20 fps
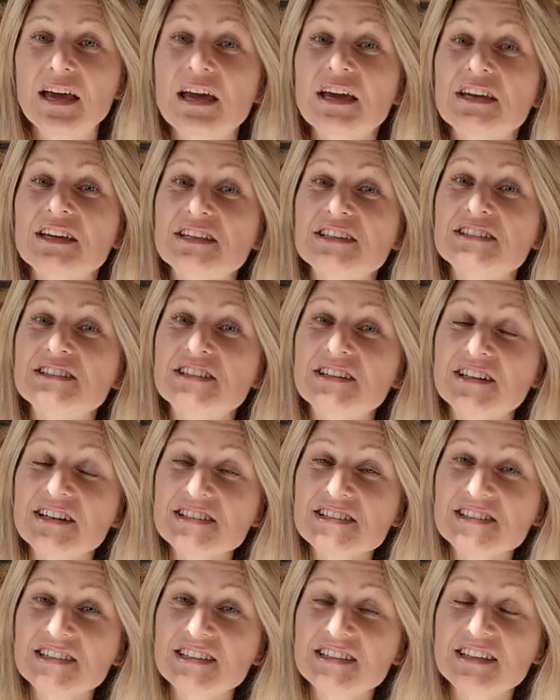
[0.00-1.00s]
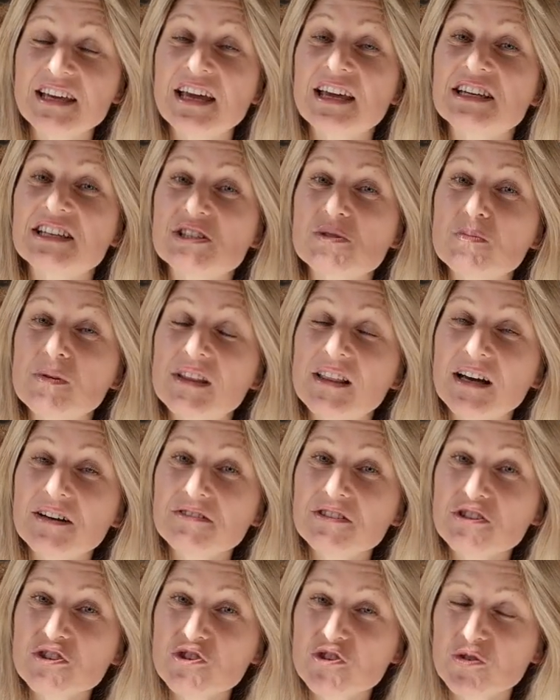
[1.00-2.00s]
He entrusted his
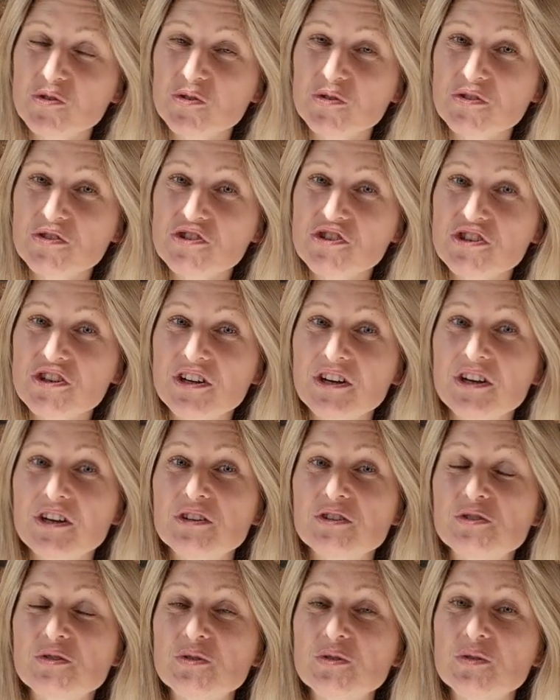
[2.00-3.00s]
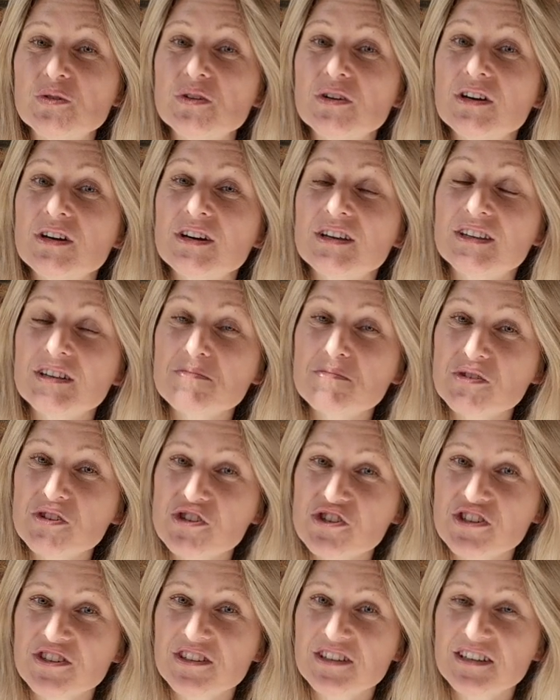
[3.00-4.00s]
beloved church to the
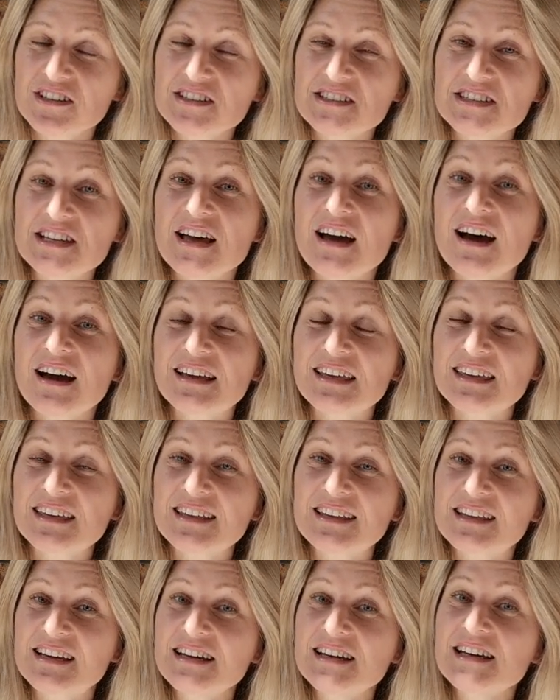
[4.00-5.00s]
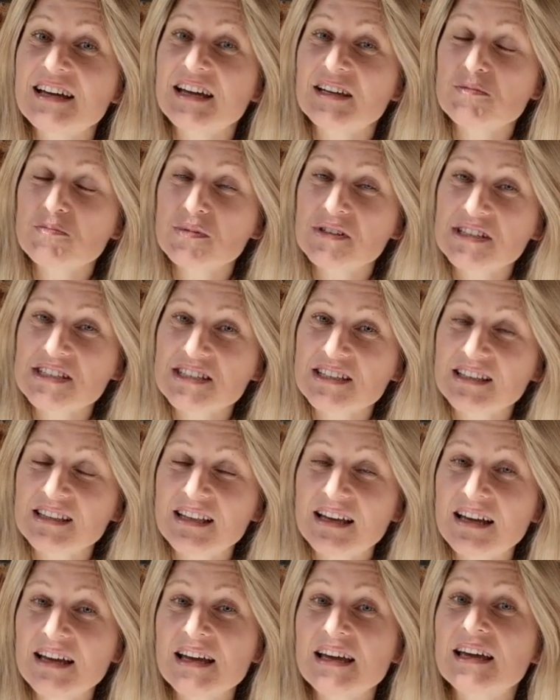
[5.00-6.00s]
missionaries Aquila and
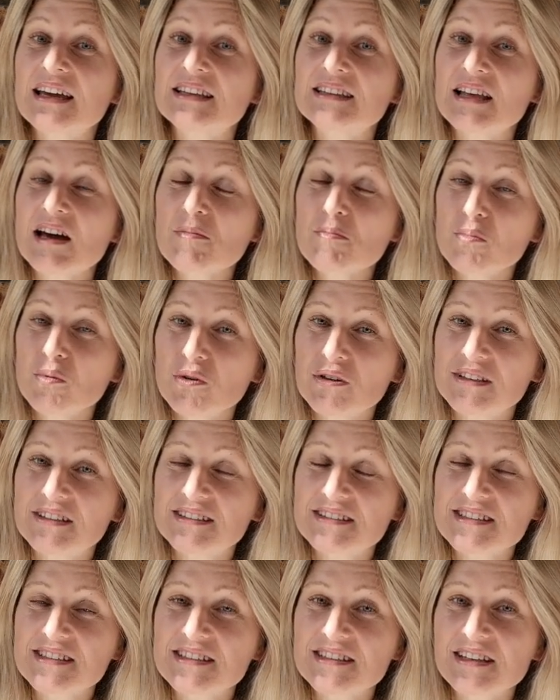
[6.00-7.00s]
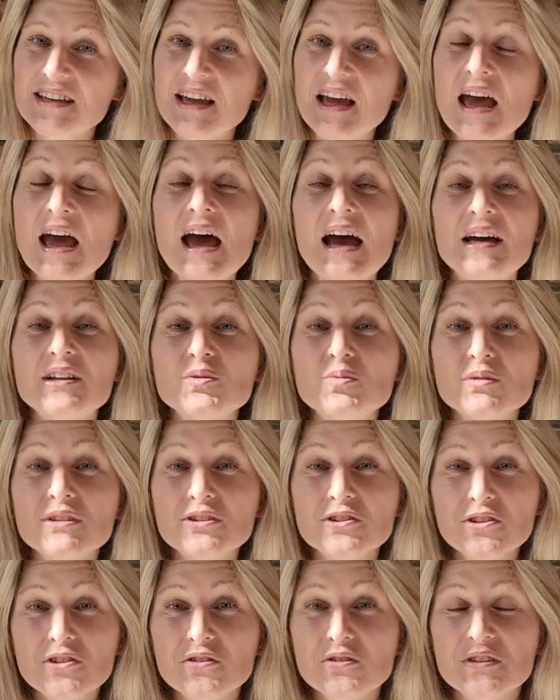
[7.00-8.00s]
Priscilla and Apollos. And we
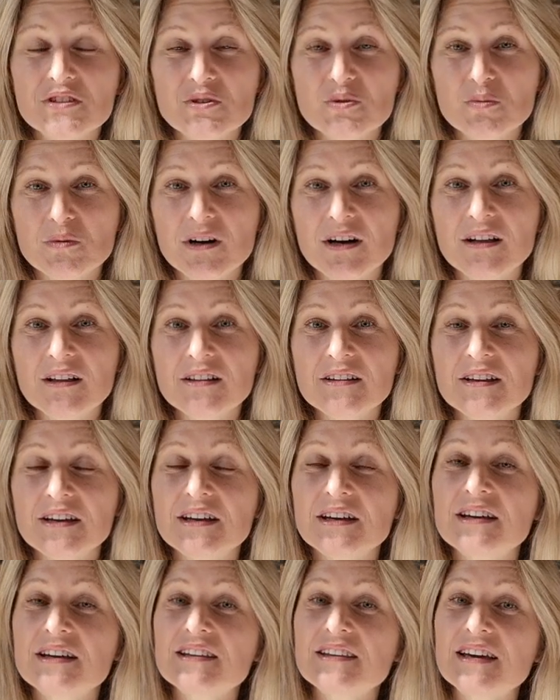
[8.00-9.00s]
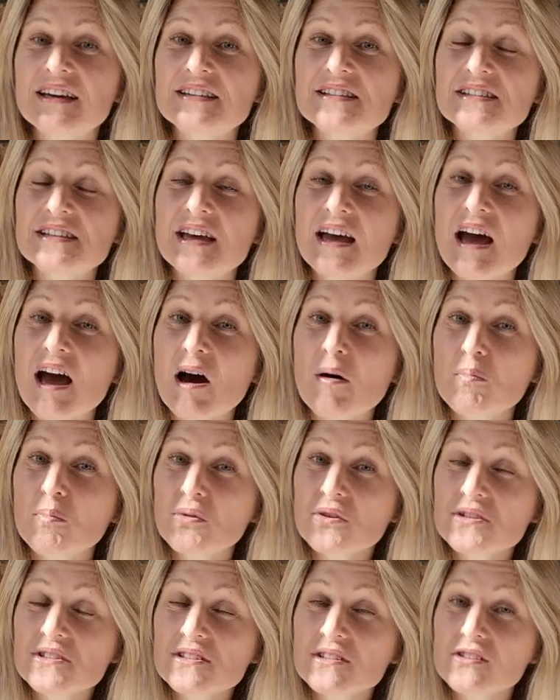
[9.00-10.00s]
know as well that
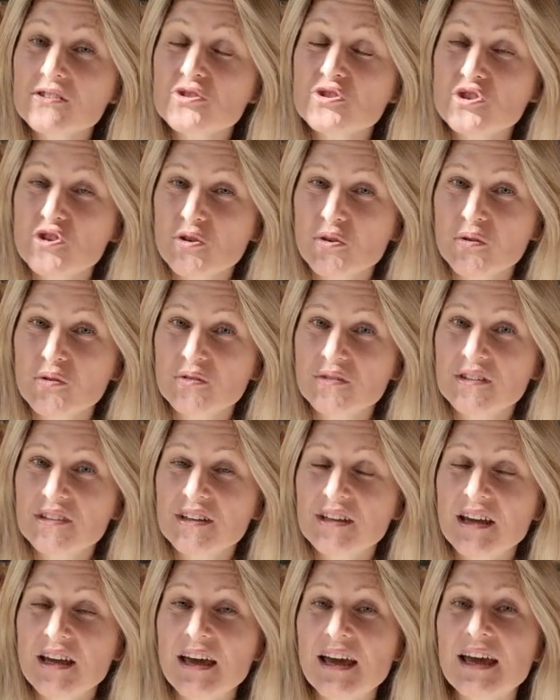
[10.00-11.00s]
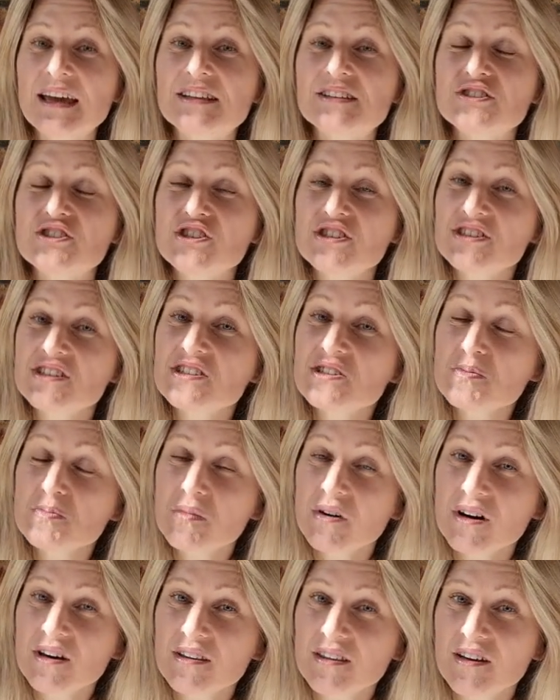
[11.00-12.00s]
Apostle John and Jesus'
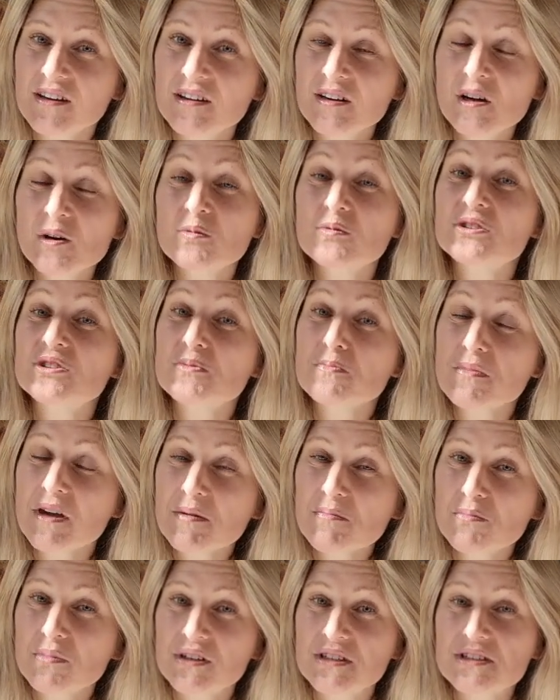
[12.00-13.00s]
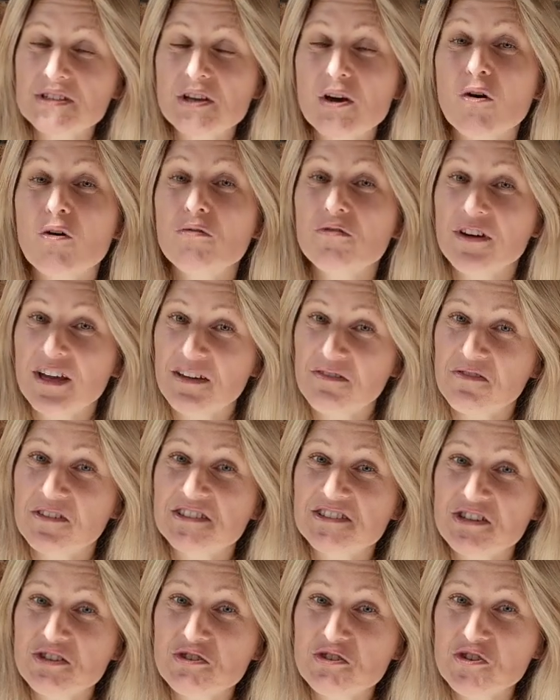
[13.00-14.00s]
mother was members of
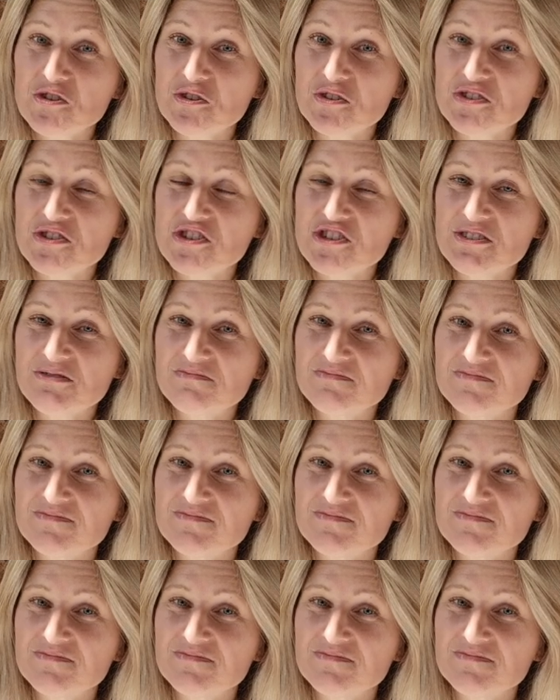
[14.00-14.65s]
Ephesus Church.